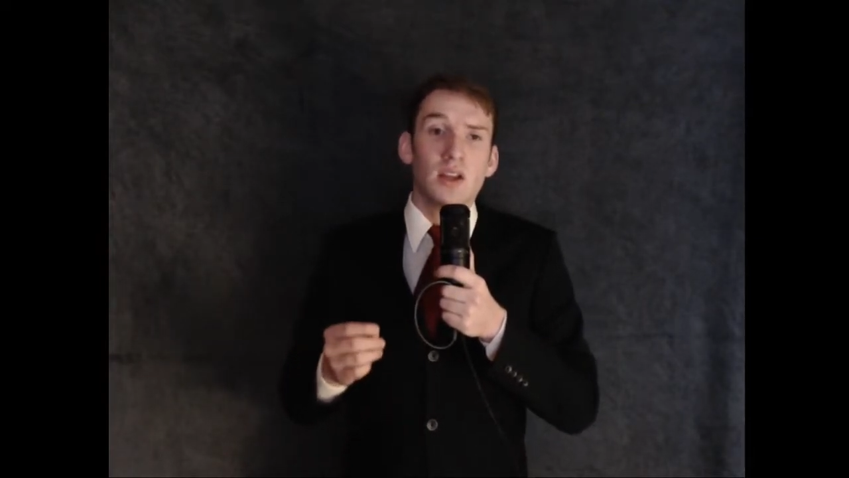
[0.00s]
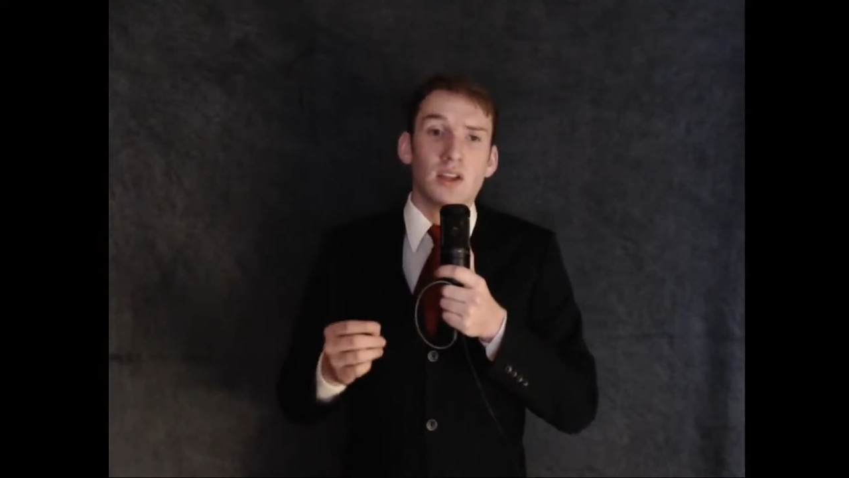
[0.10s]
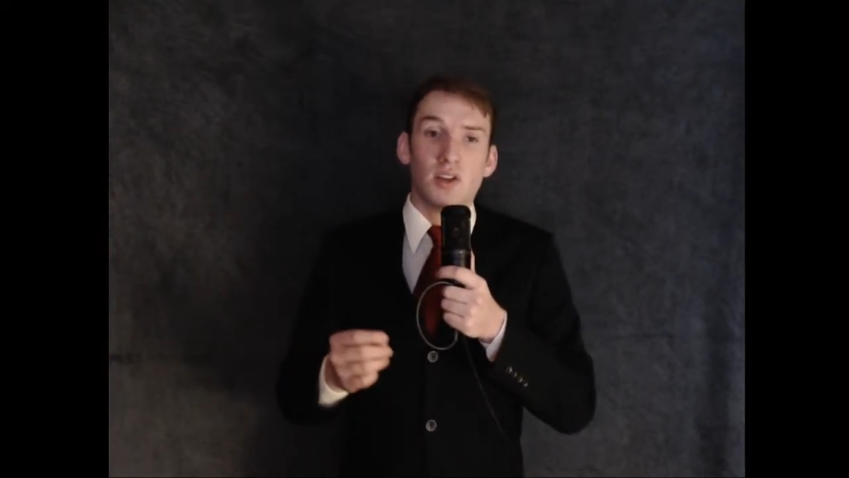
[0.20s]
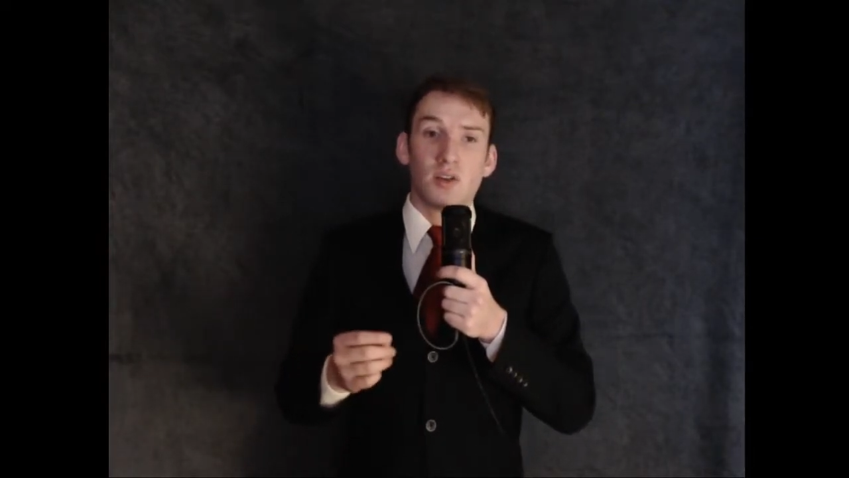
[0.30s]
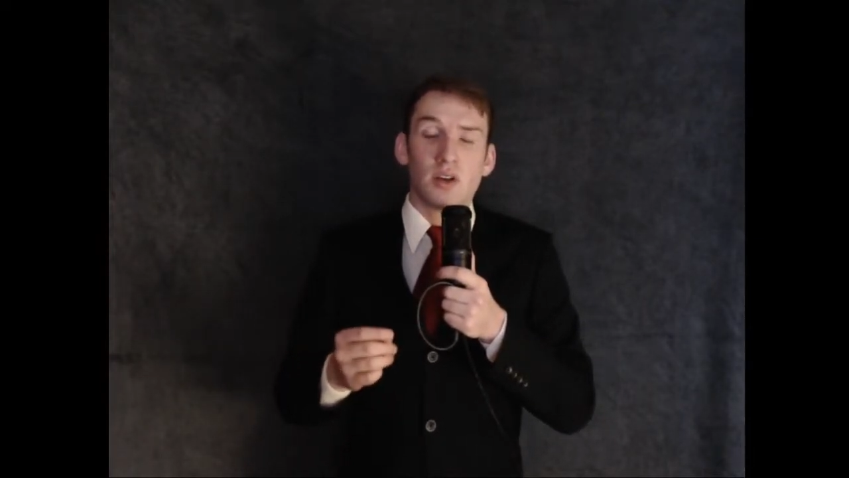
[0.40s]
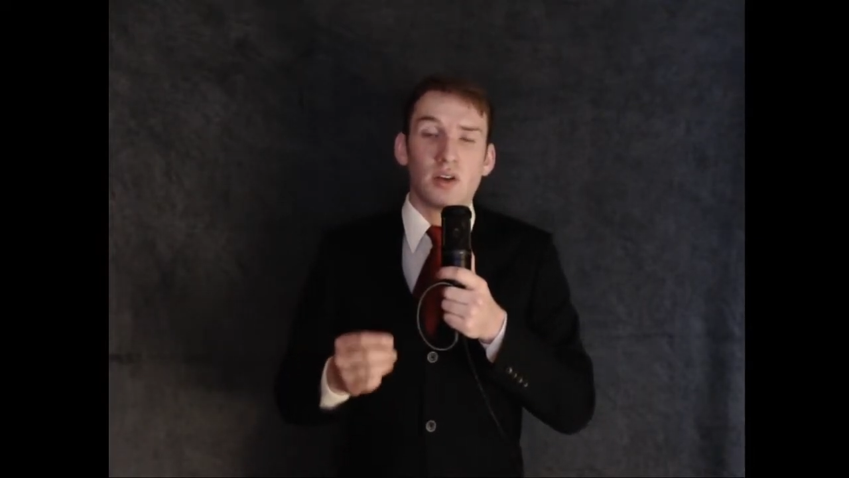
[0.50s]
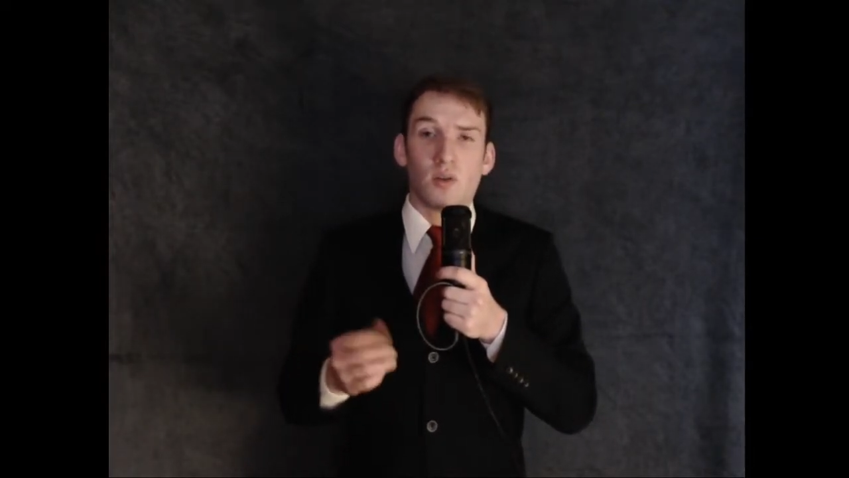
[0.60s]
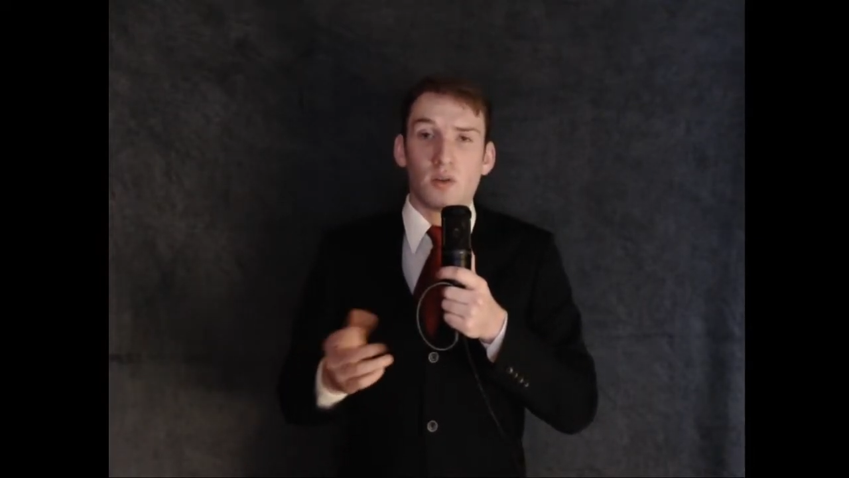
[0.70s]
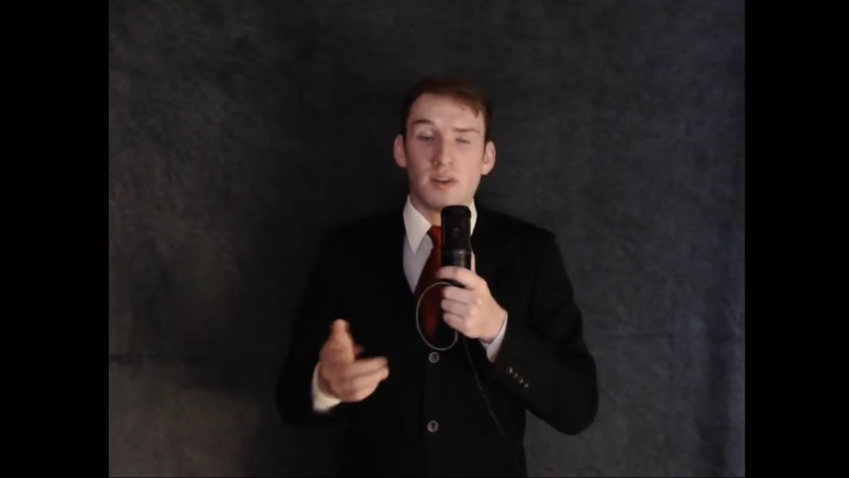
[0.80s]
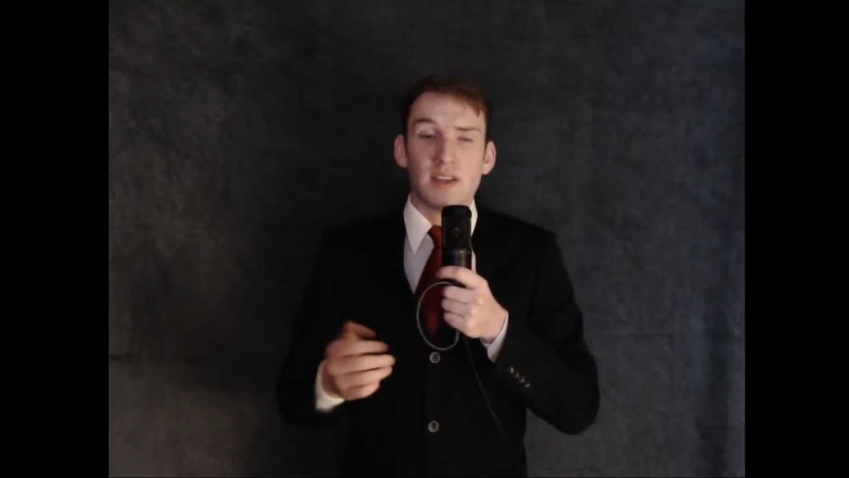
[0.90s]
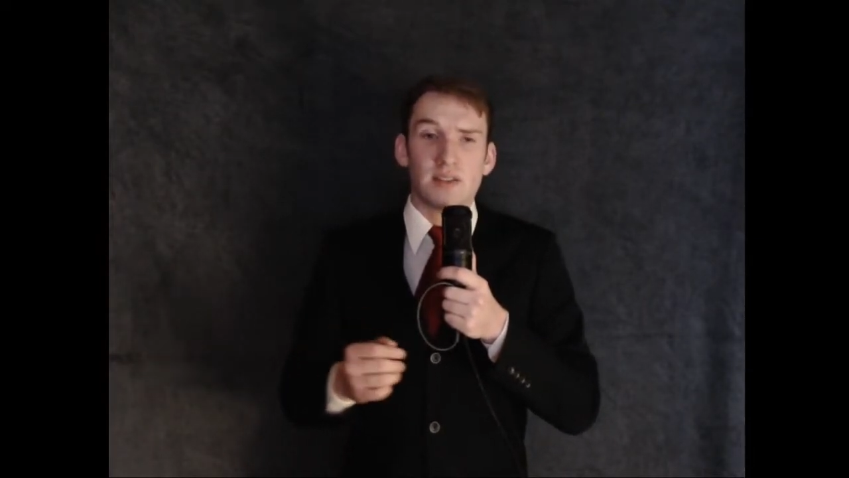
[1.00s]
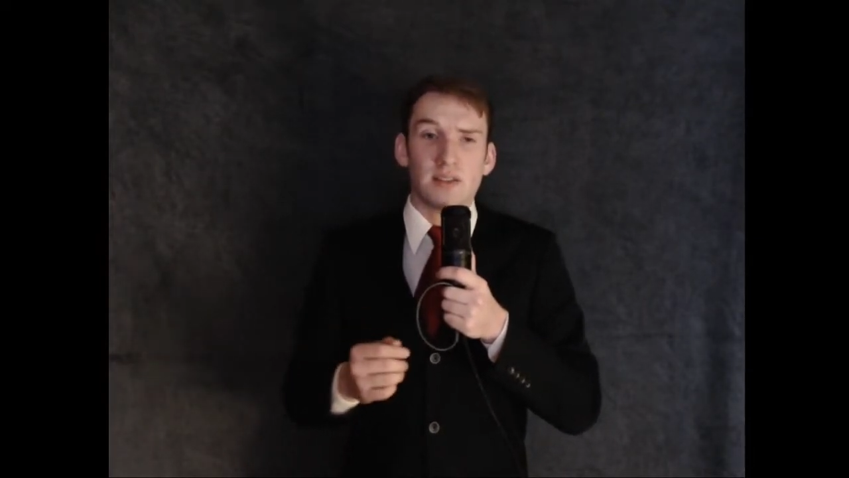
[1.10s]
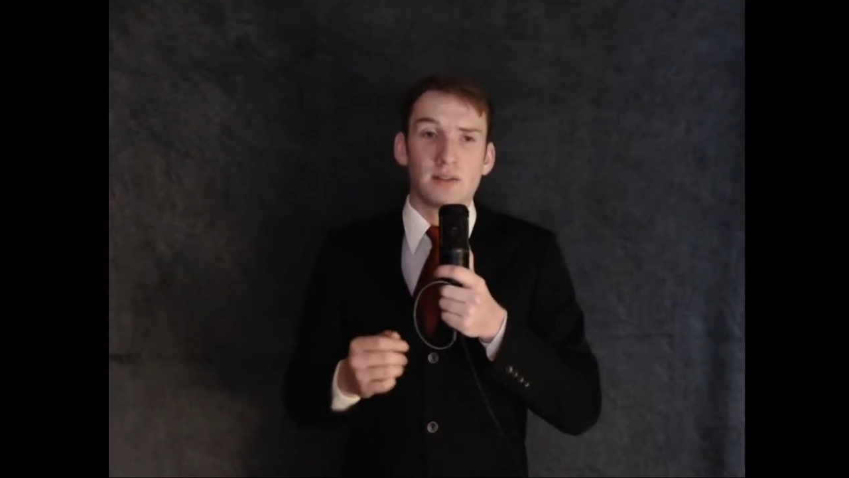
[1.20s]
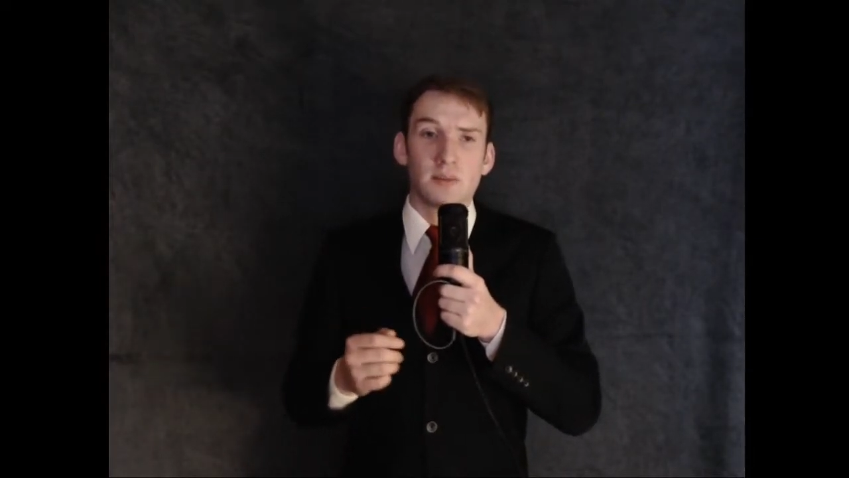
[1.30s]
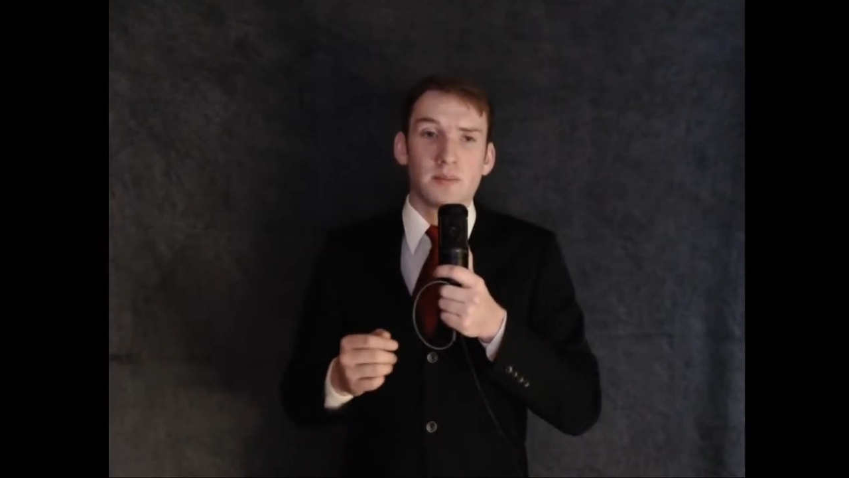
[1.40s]
urine, or
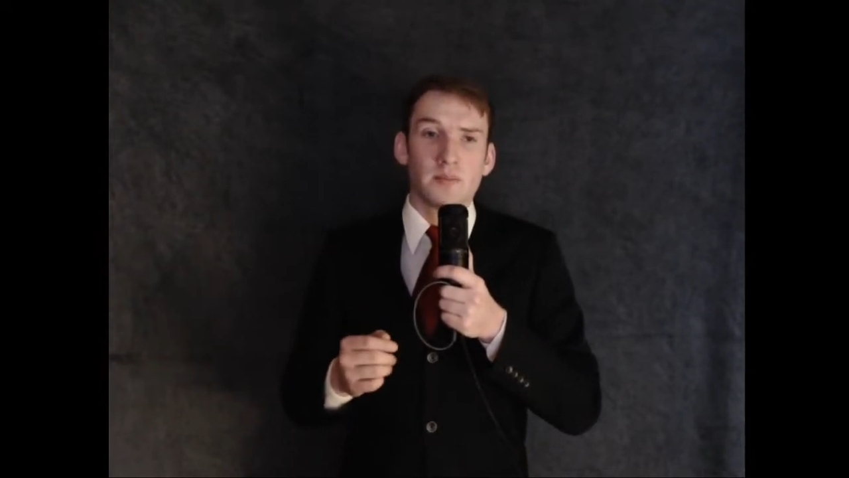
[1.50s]
feces.